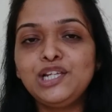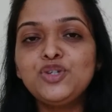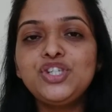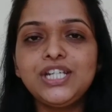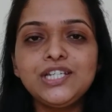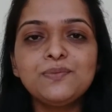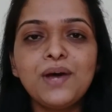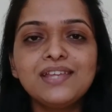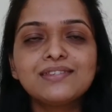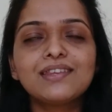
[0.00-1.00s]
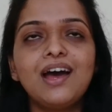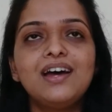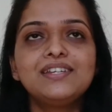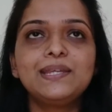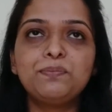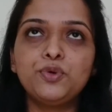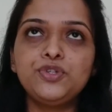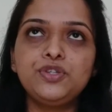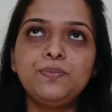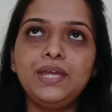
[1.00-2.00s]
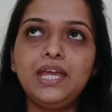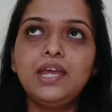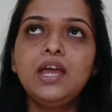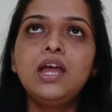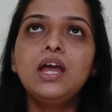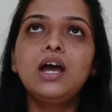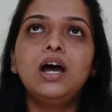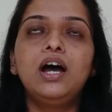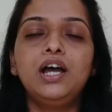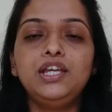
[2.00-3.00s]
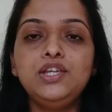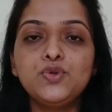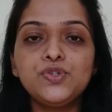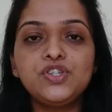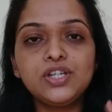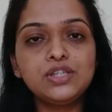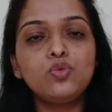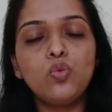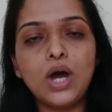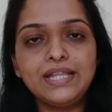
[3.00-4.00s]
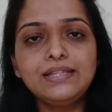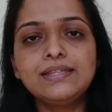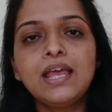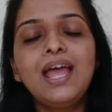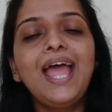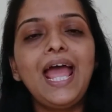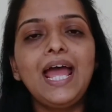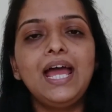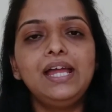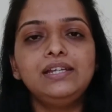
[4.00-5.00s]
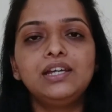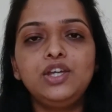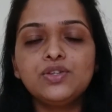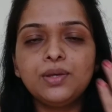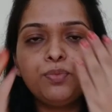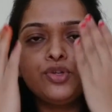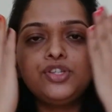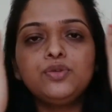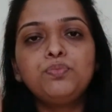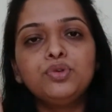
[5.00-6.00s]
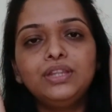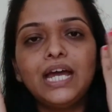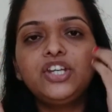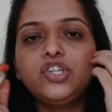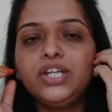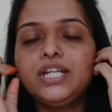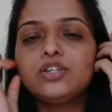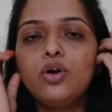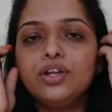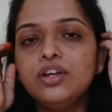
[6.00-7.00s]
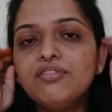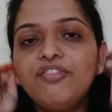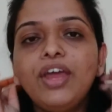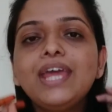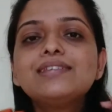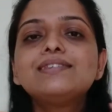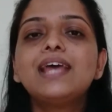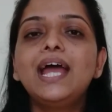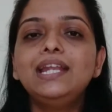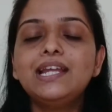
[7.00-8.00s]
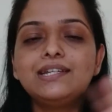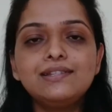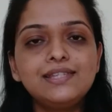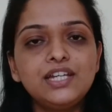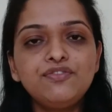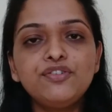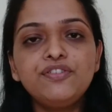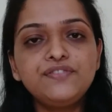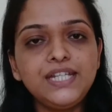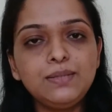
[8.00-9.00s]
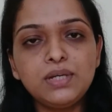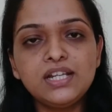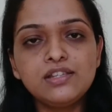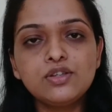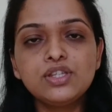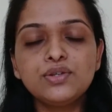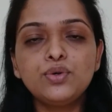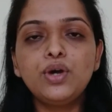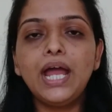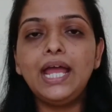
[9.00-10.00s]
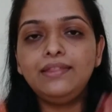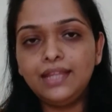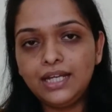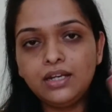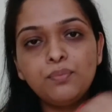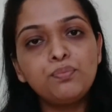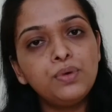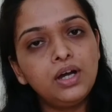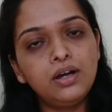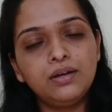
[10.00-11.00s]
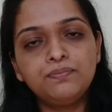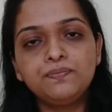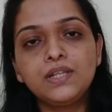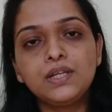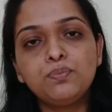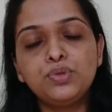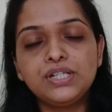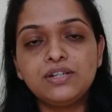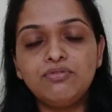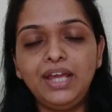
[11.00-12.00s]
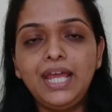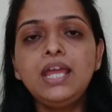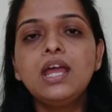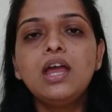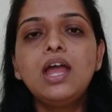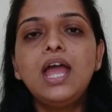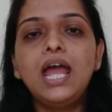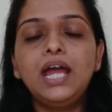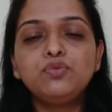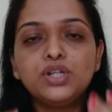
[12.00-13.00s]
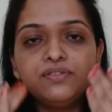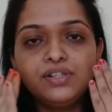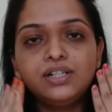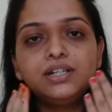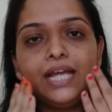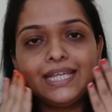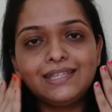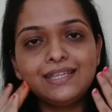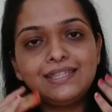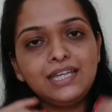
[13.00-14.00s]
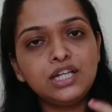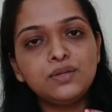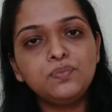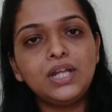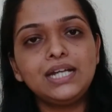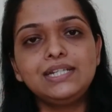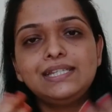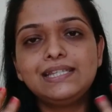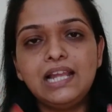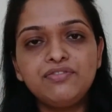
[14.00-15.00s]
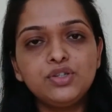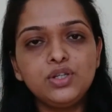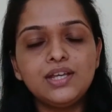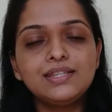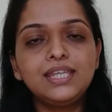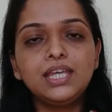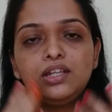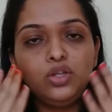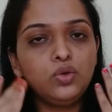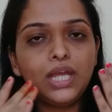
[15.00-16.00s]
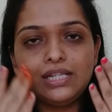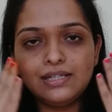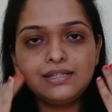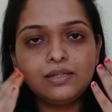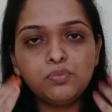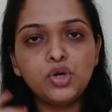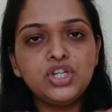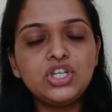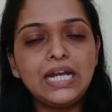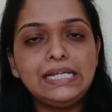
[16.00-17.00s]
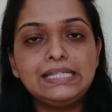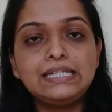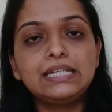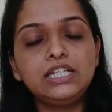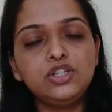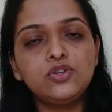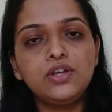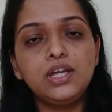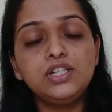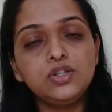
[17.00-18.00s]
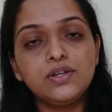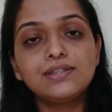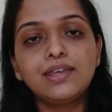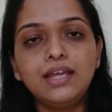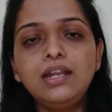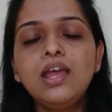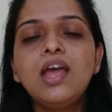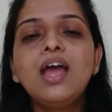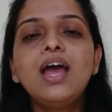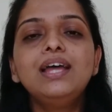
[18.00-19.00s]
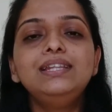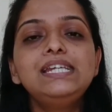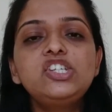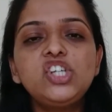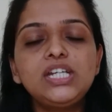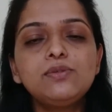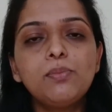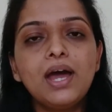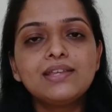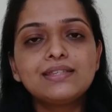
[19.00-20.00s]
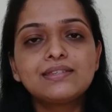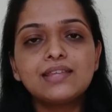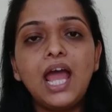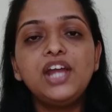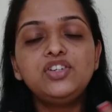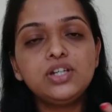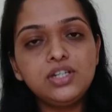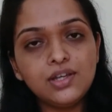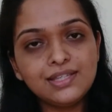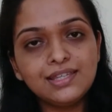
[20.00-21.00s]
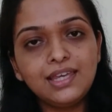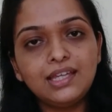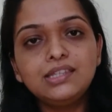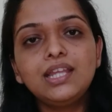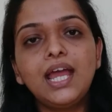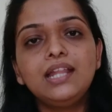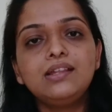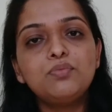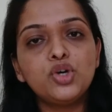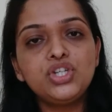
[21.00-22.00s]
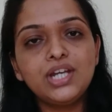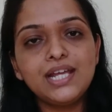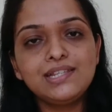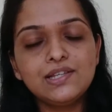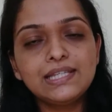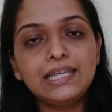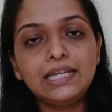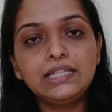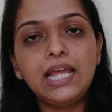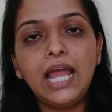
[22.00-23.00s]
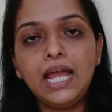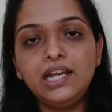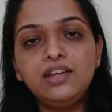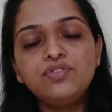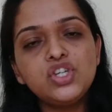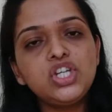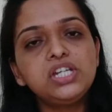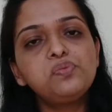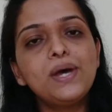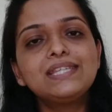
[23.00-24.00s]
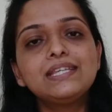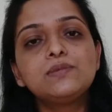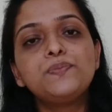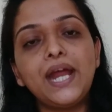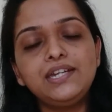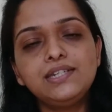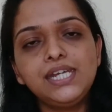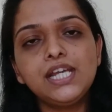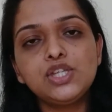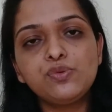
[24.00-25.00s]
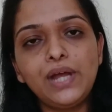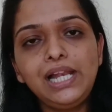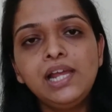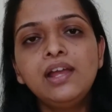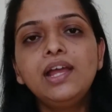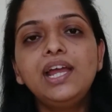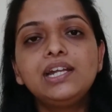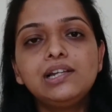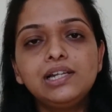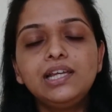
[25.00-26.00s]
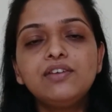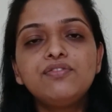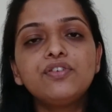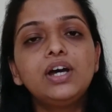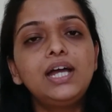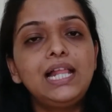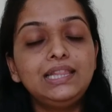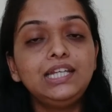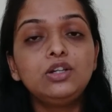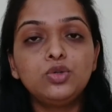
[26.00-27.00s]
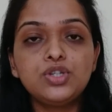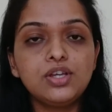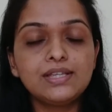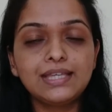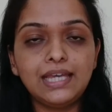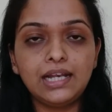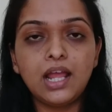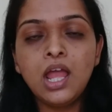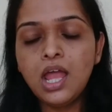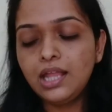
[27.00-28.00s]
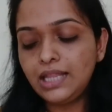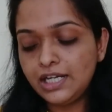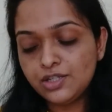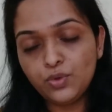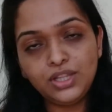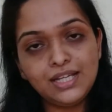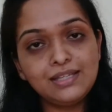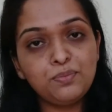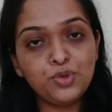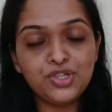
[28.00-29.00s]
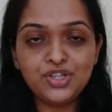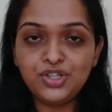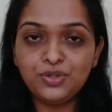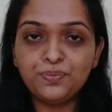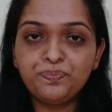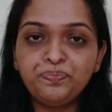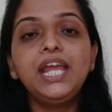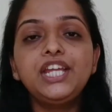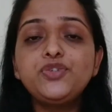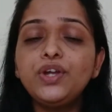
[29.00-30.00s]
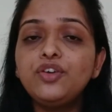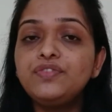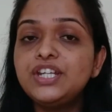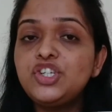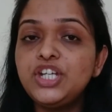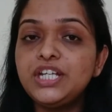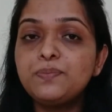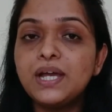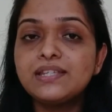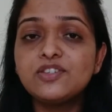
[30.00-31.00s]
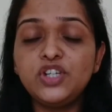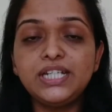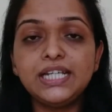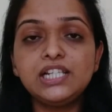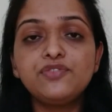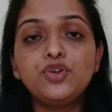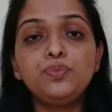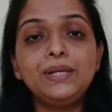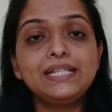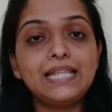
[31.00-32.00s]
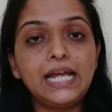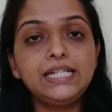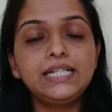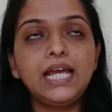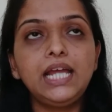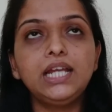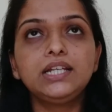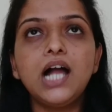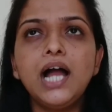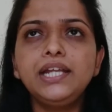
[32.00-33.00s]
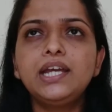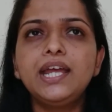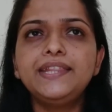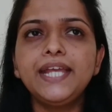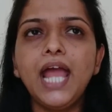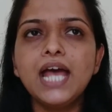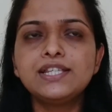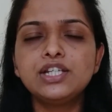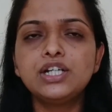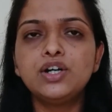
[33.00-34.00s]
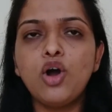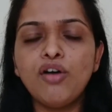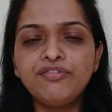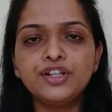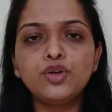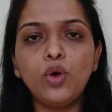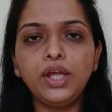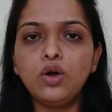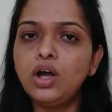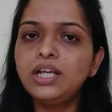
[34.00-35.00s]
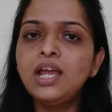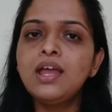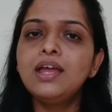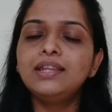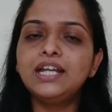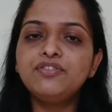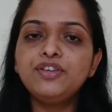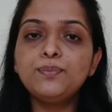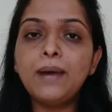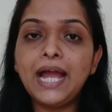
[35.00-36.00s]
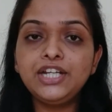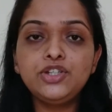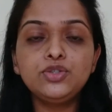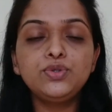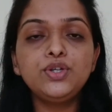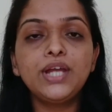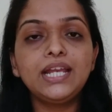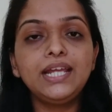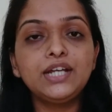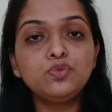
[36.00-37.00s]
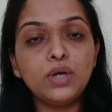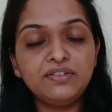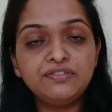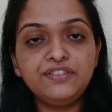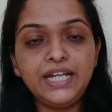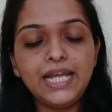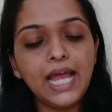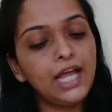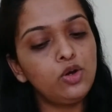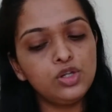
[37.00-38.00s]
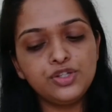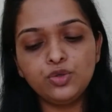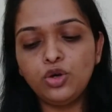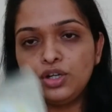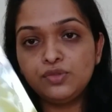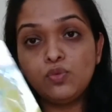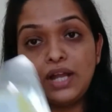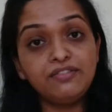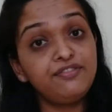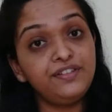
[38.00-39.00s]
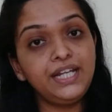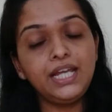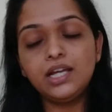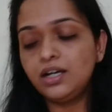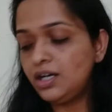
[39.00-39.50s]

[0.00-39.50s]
you, sheet masks are supposed to be uh, used just once and you're supposed to put that sheet on your face and let it sit for 15 minutes or so and then uh, put it away and whatever excess serum that is left on your skin you can just moisturize it into your skin these sheet masks hydrate your skin and they moisturize your skin and if the sheet mask is brightening as well it will give a healthy glow to your skin that is what they're supposed to do each one of the sheet masks retails for rupees 99 and Garnier I think has a offer going on that if you buy two you can get one free. I also got one free.